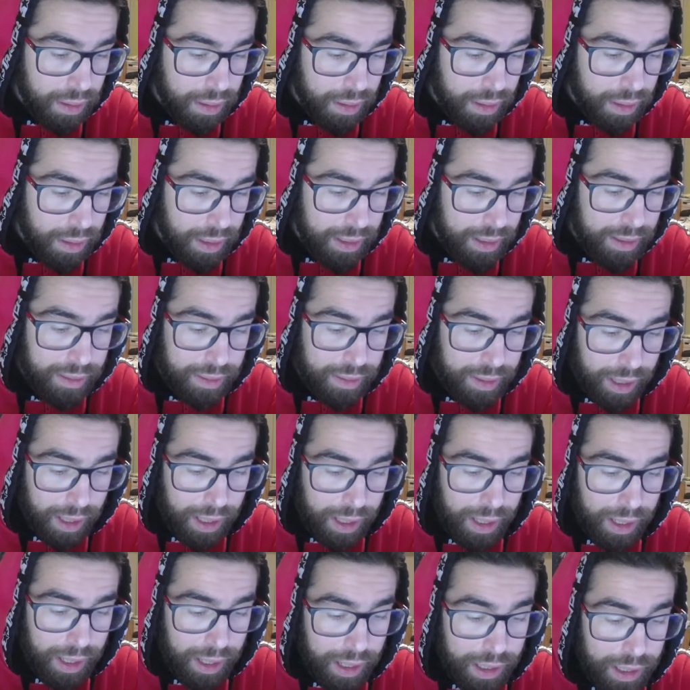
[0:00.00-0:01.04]
it
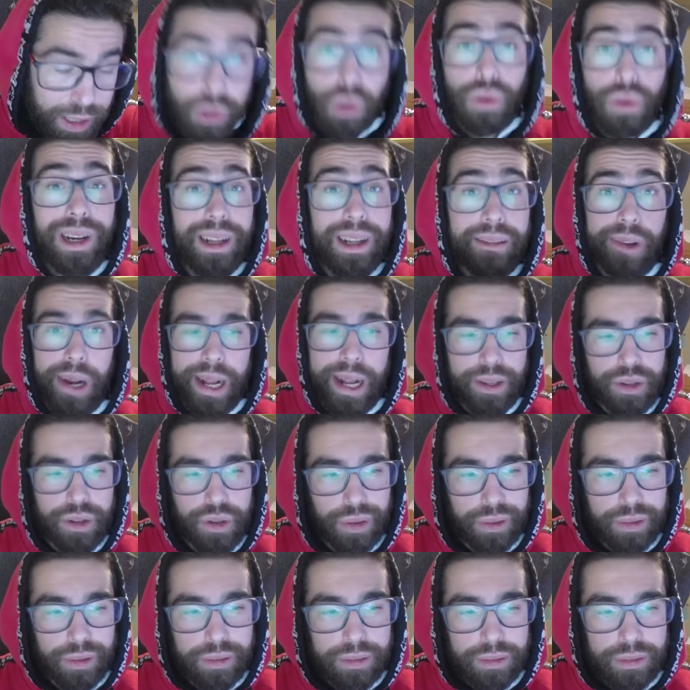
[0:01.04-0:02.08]
uh, it only drains
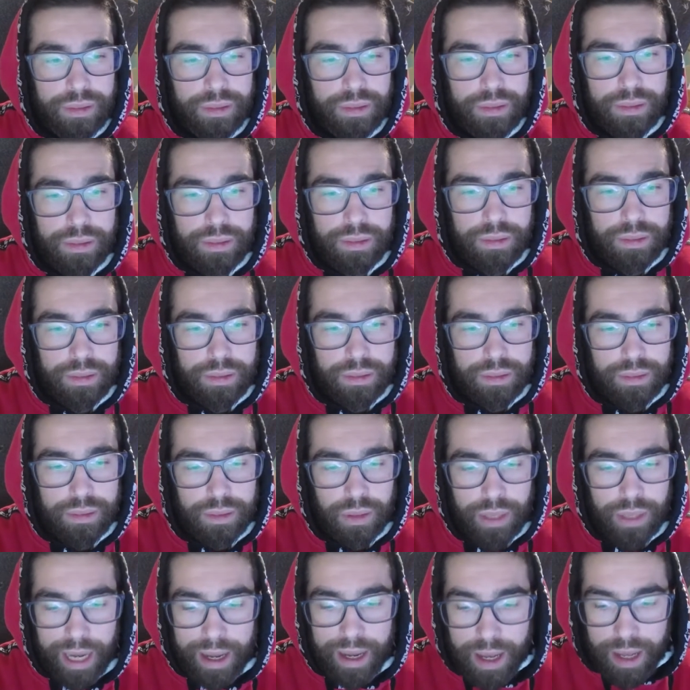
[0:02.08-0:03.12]
you.
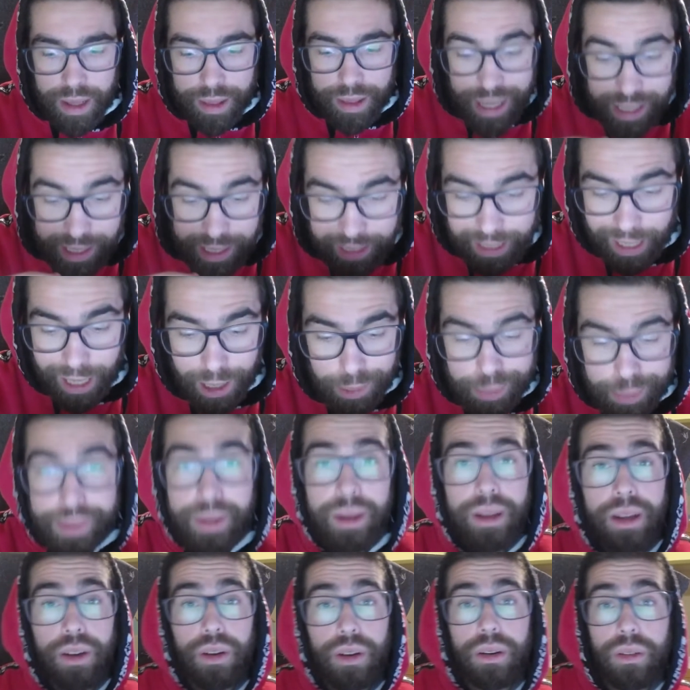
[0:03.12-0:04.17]
Okay, this helps.
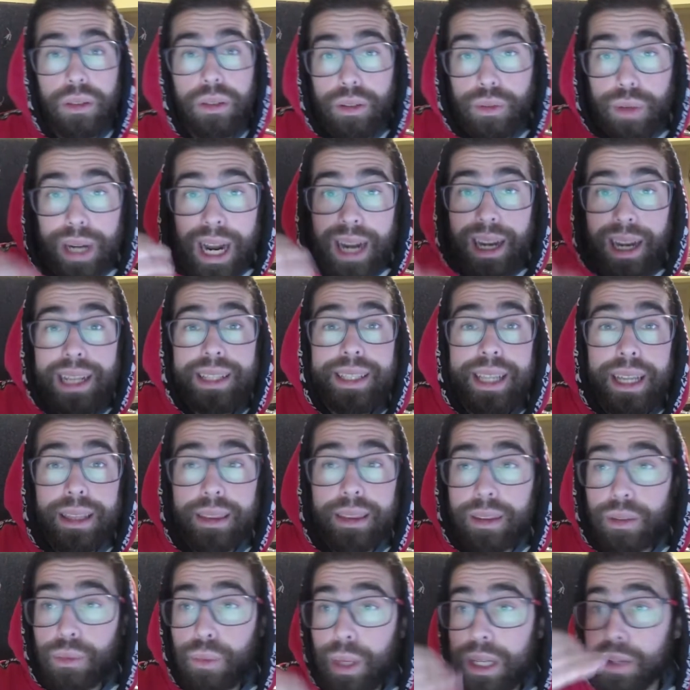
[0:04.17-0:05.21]
You realize that
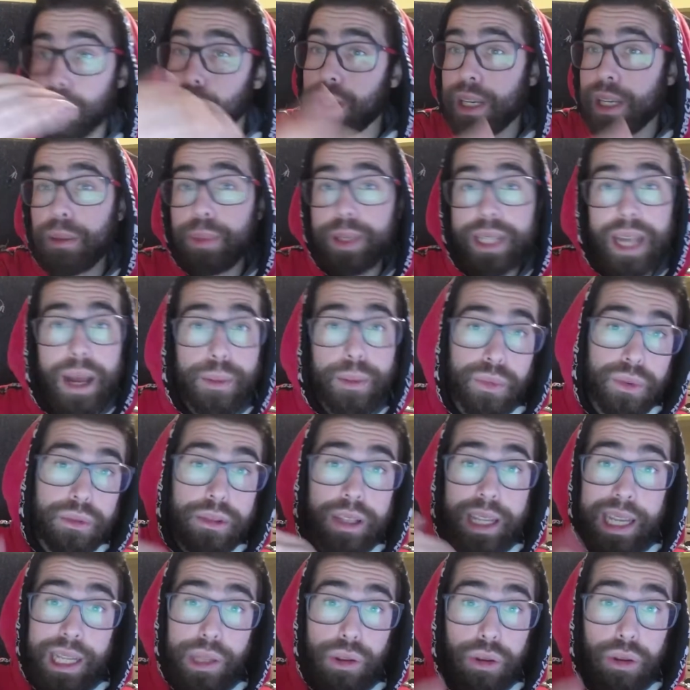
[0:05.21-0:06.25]
when you help someone,
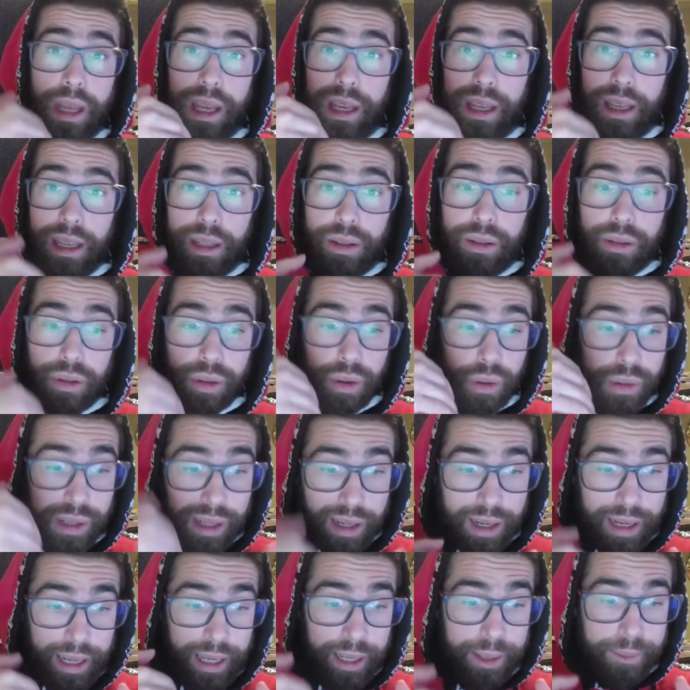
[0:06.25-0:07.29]
it it
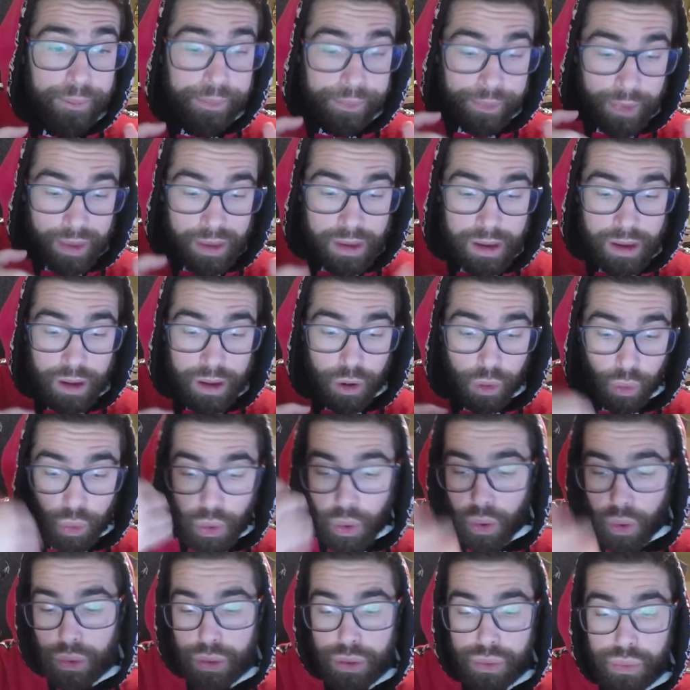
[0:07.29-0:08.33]
only
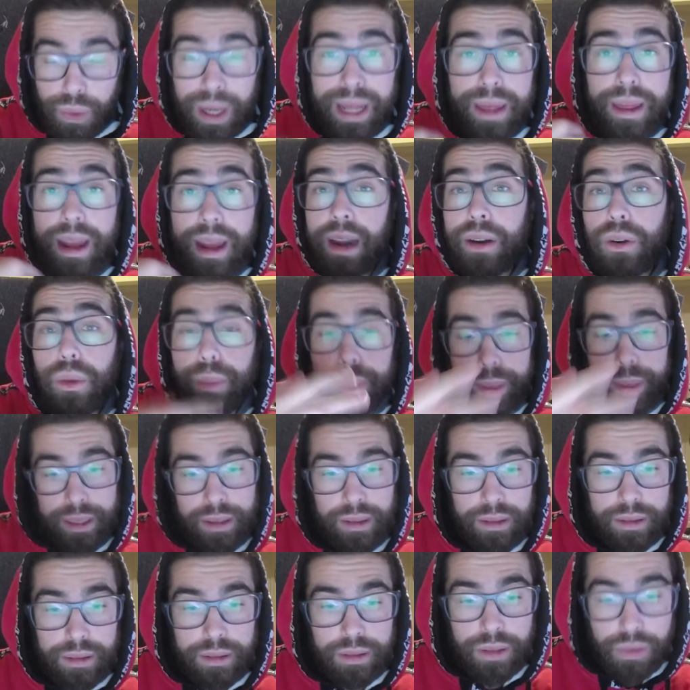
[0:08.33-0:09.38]
works when they are open.
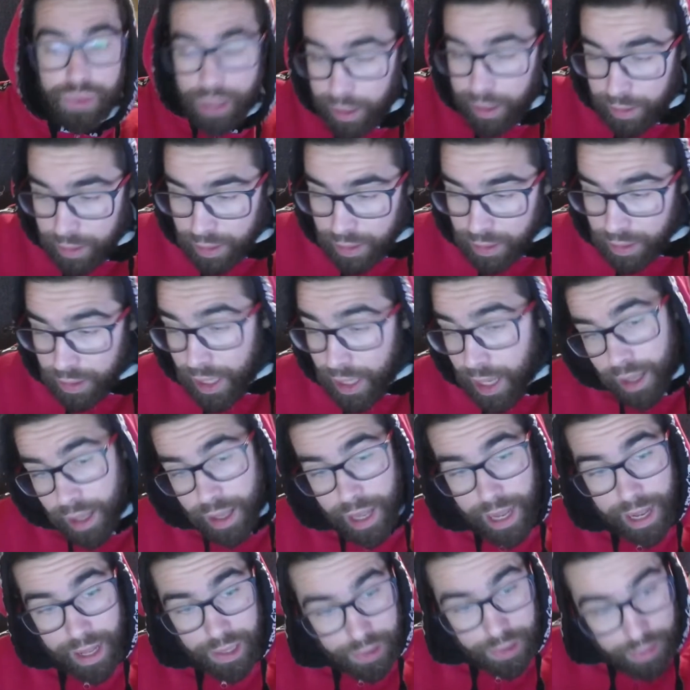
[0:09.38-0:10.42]
Okay,
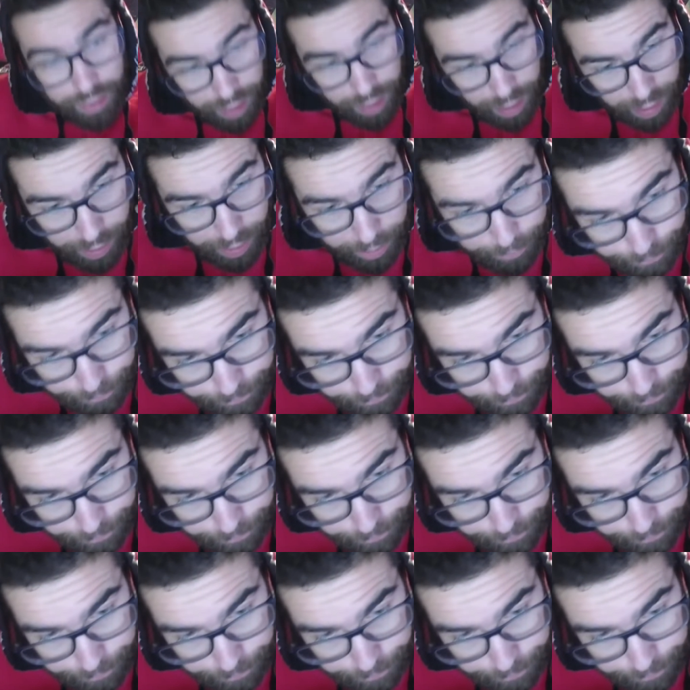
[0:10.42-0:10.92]
and um,